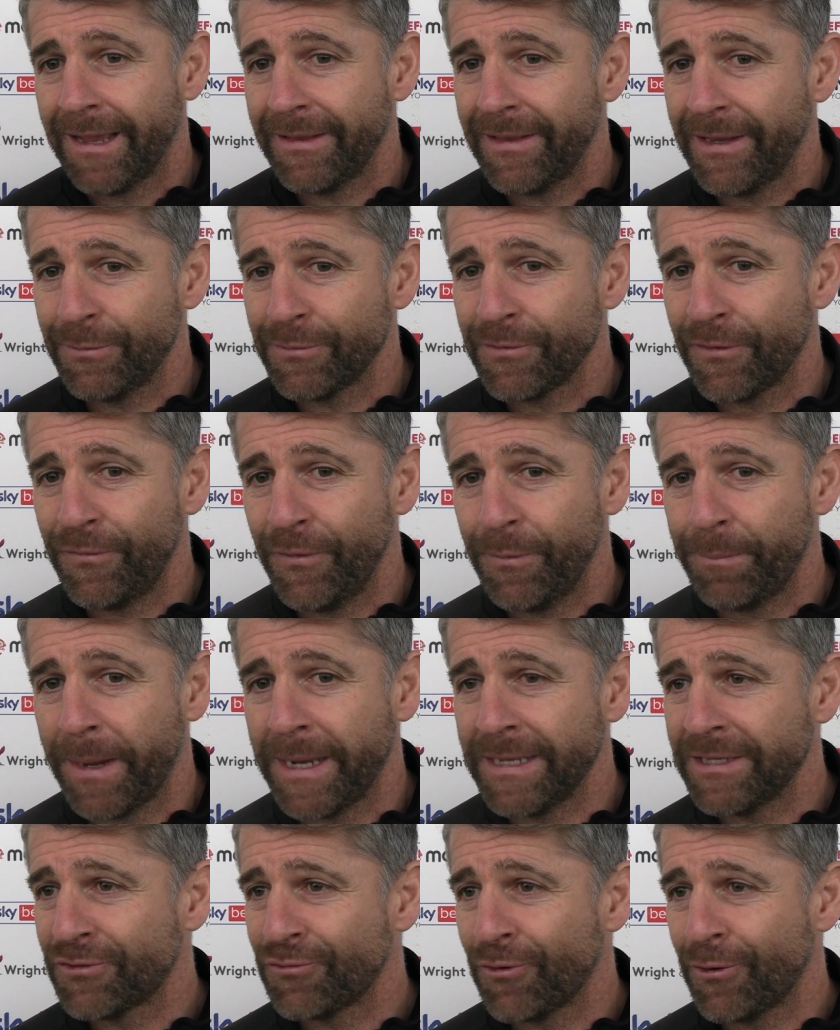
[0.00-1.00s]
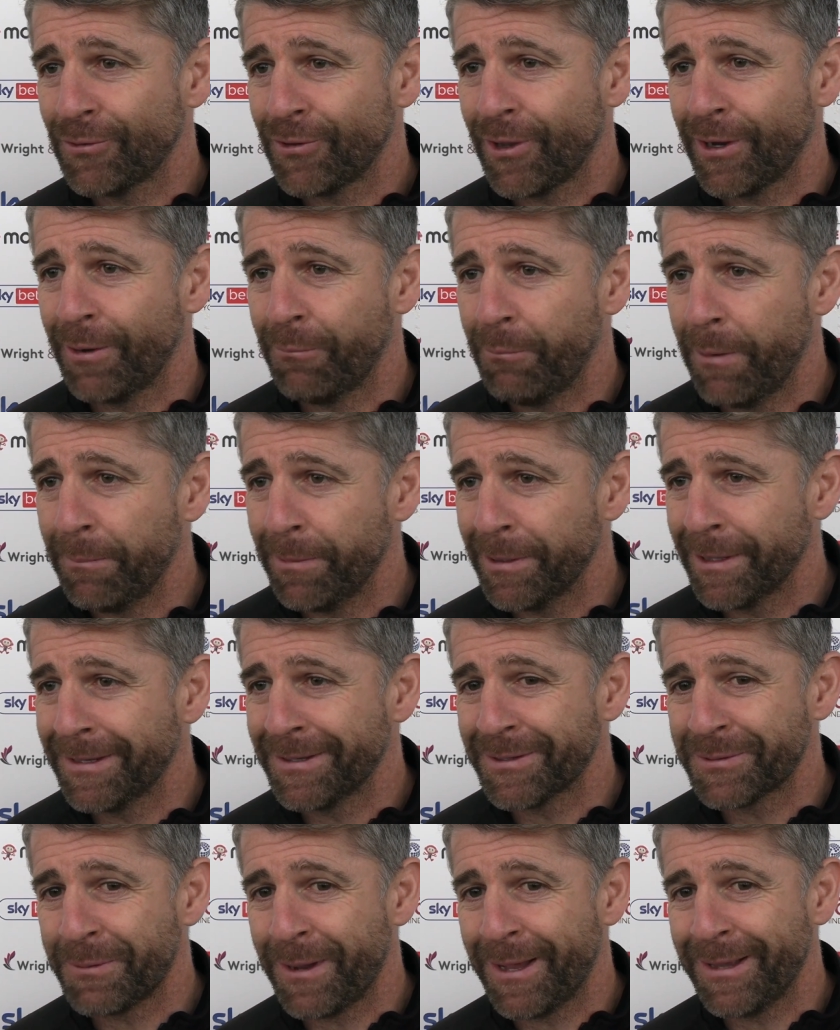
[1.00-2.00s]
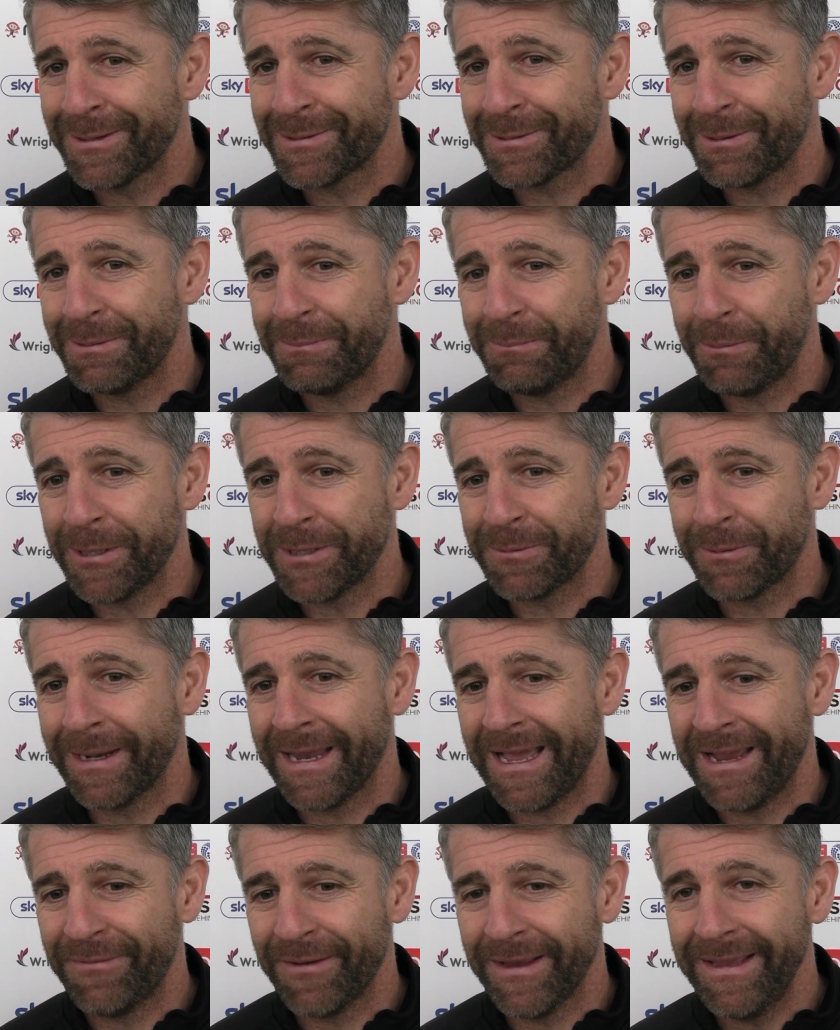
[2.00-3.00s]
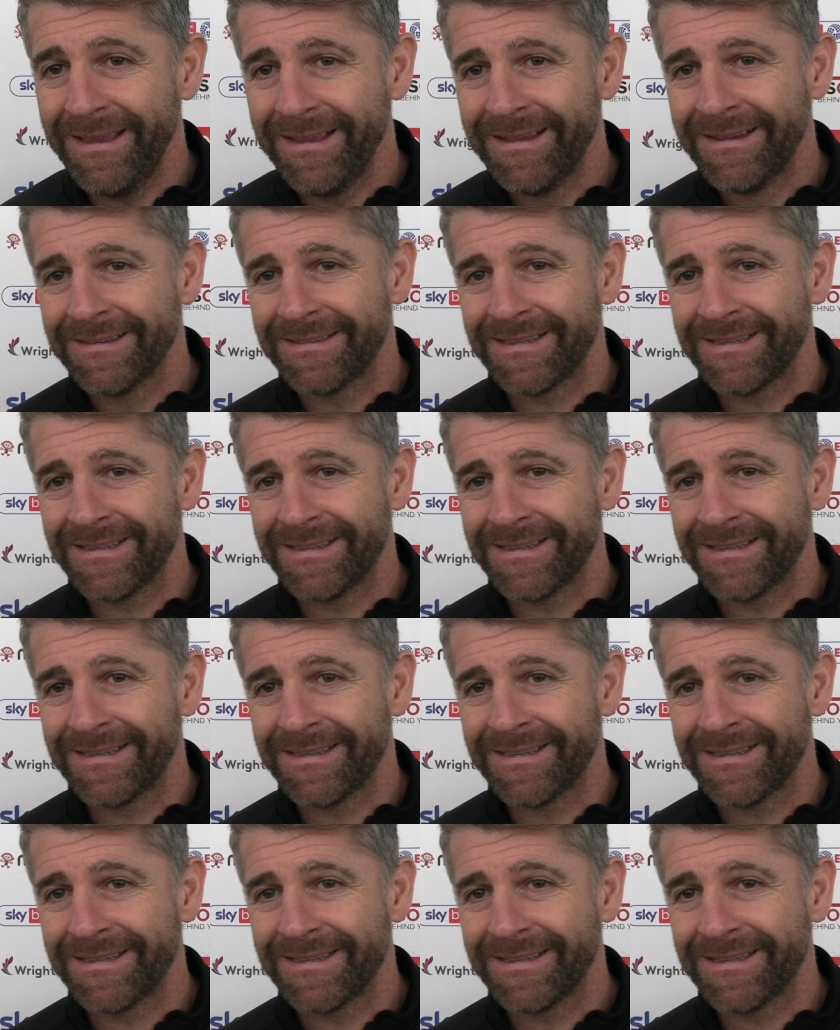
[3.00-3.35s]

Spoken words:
a few pints drunk down in Wimbledon as well, so the boys were lively,